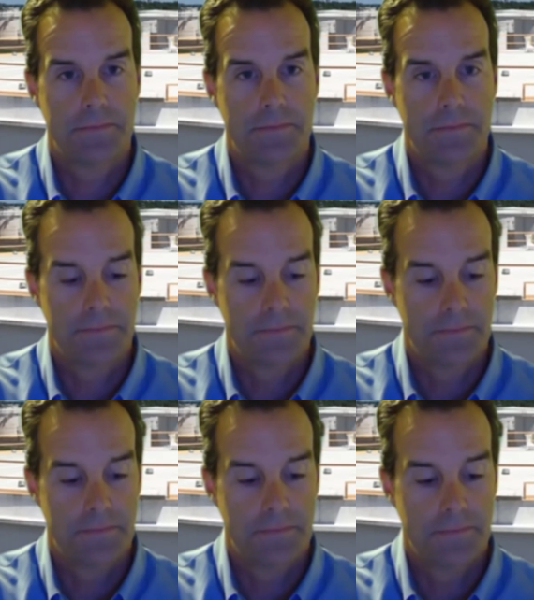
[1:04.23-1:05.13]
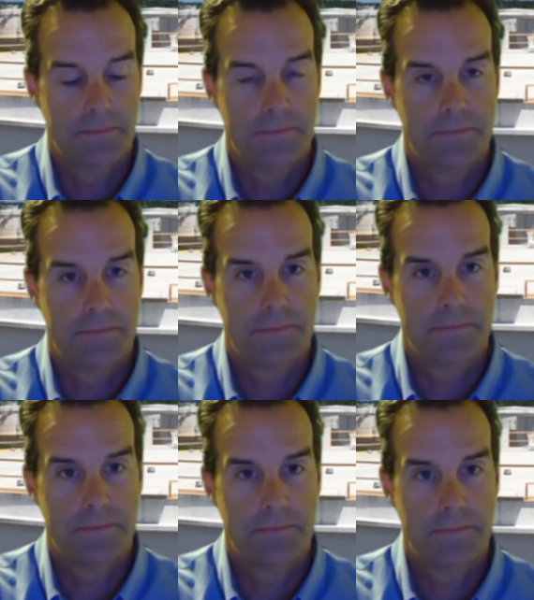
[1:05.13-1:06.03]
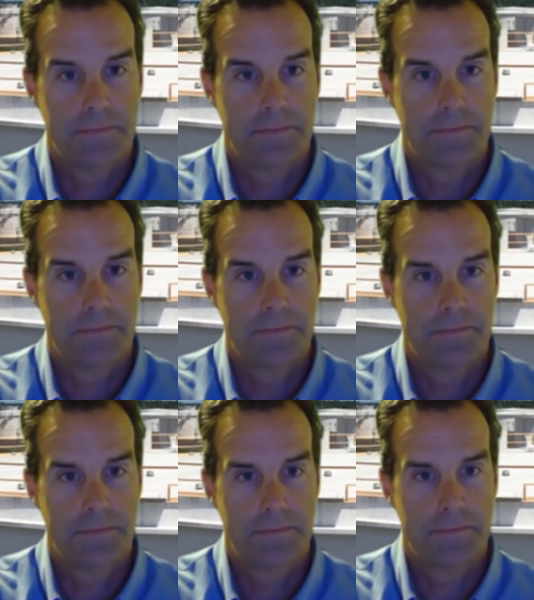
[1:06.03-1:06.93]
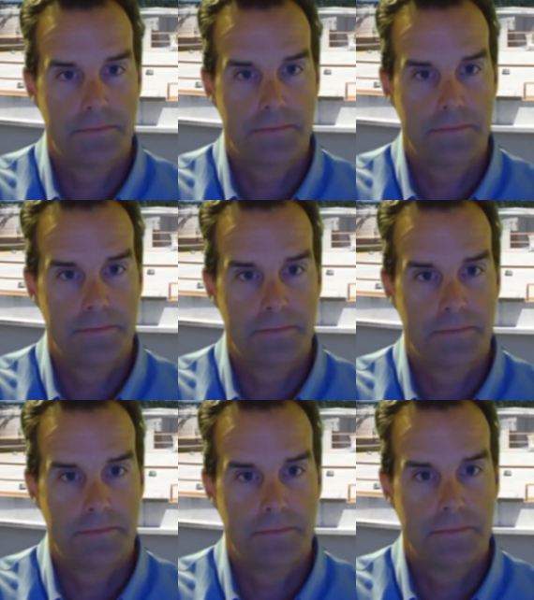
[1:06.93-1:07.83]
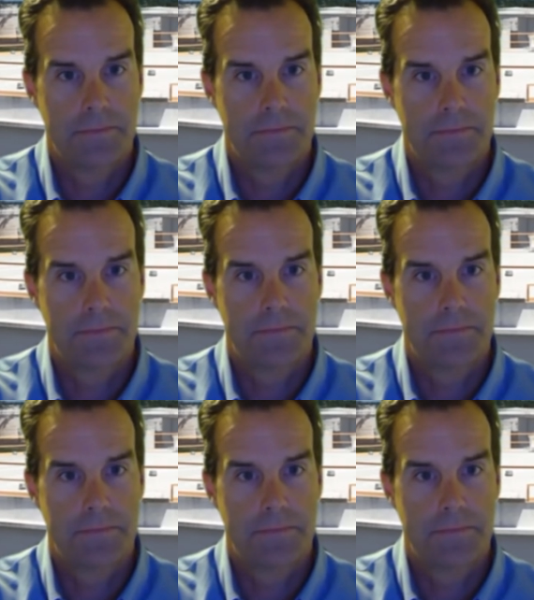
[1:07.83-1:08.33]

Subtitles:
No words are spoken by the person on screen.